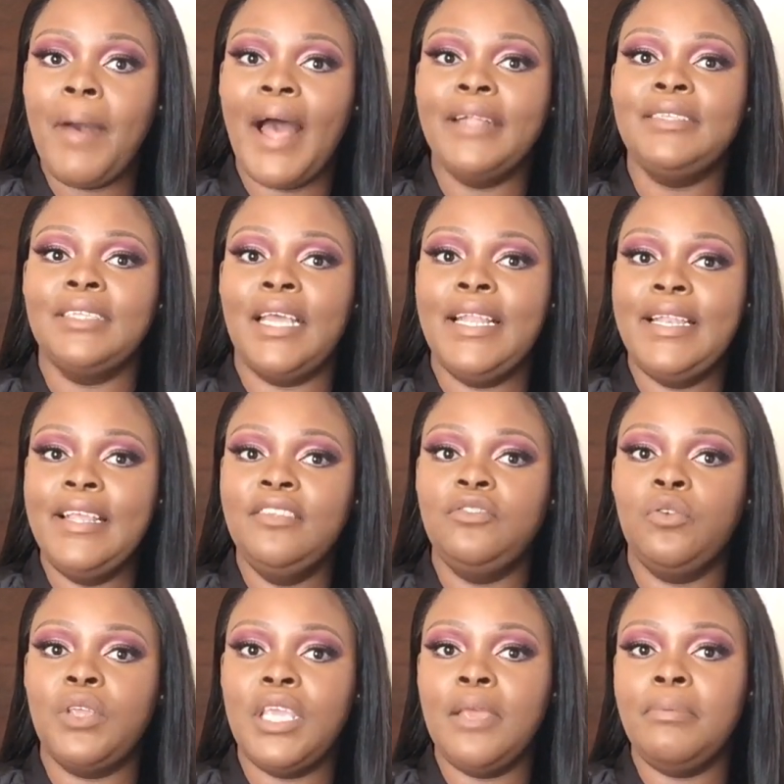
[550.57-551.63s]
But at
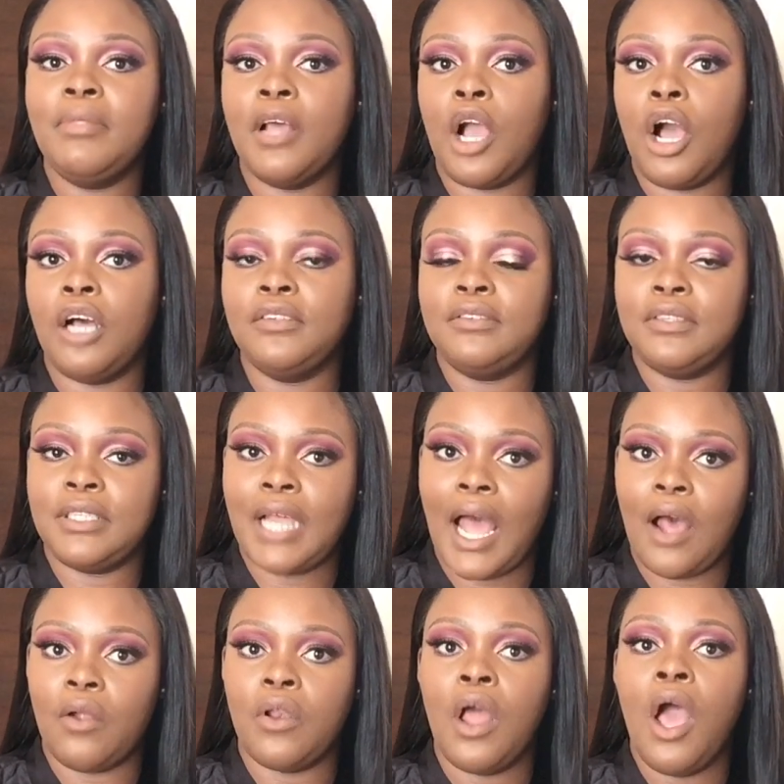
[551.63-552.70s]
least to keep the cost
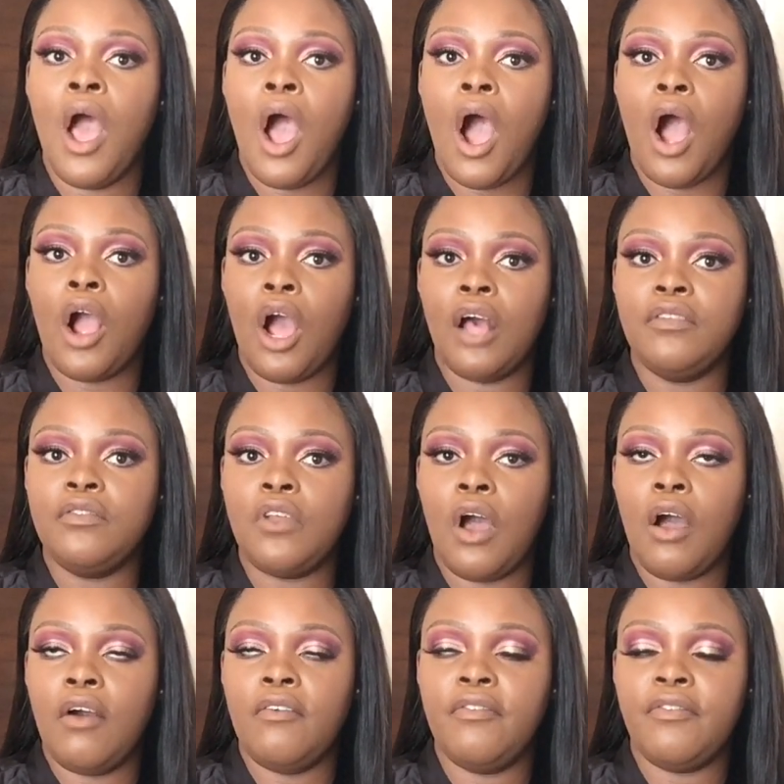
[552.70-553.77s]
down, cost
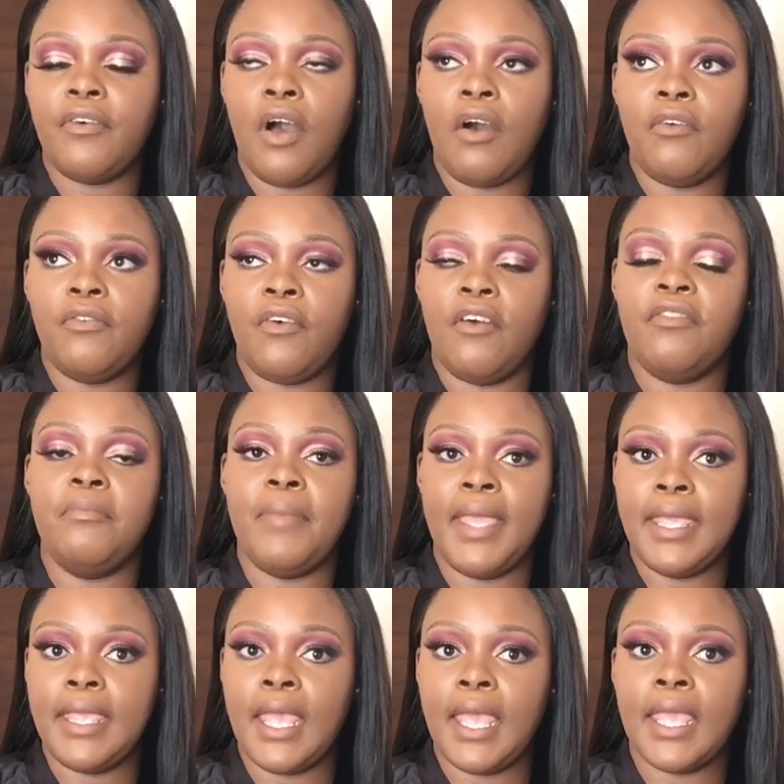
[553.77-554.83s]
of
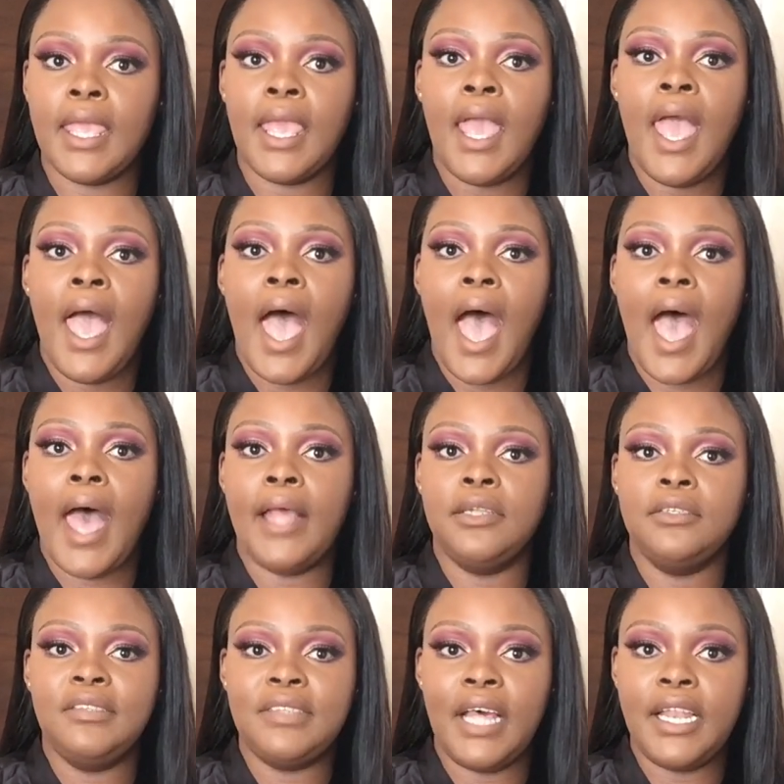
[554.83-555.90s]
making
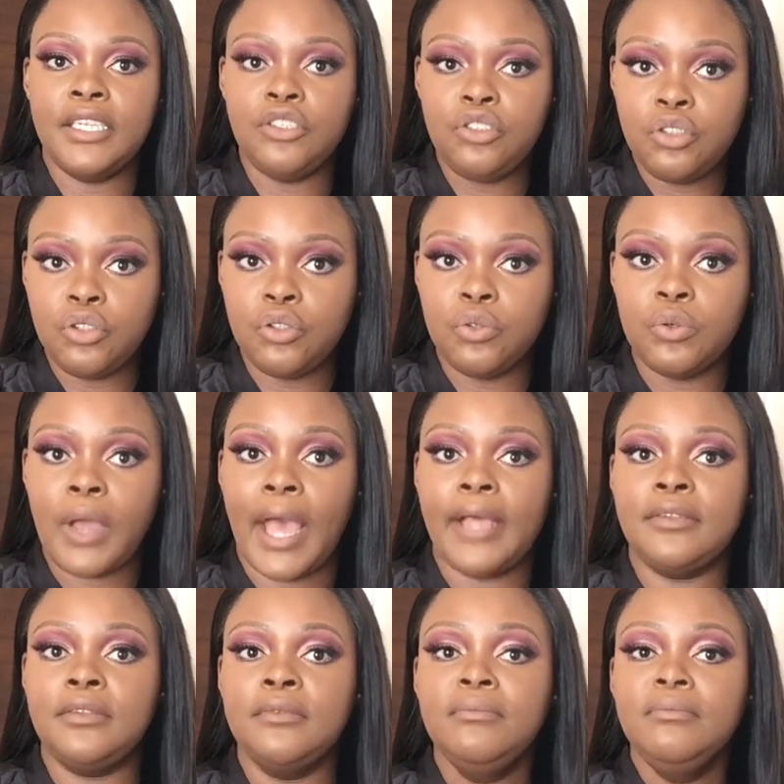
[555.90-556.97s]
and selling to you
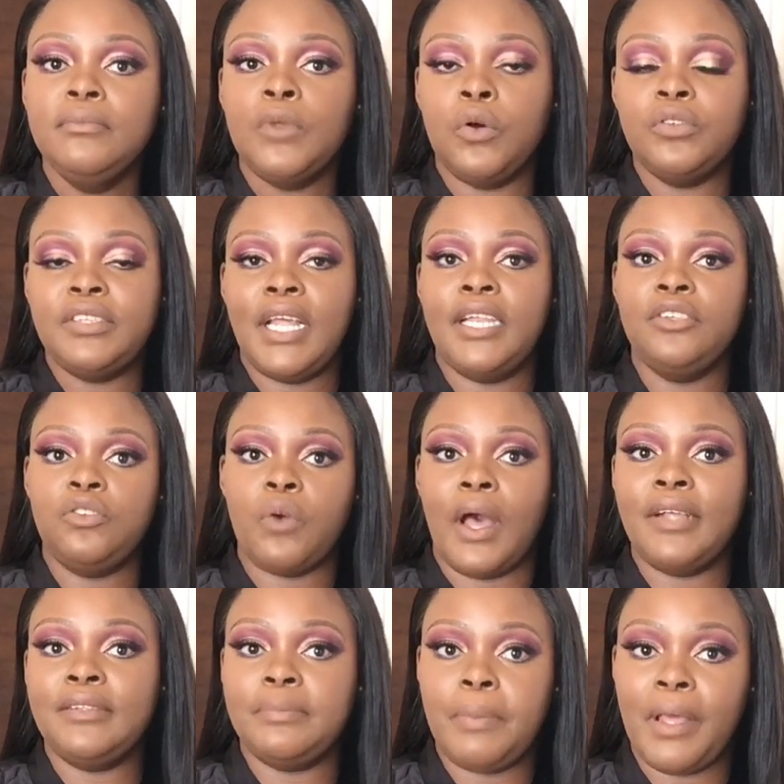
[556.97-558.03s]
guys, or selling to
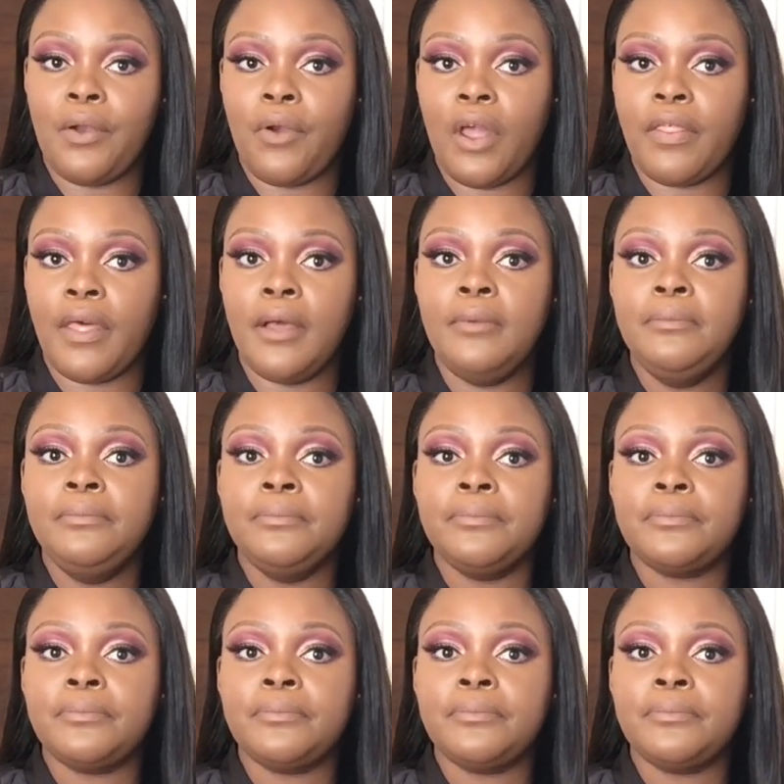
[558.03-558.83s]
us rather,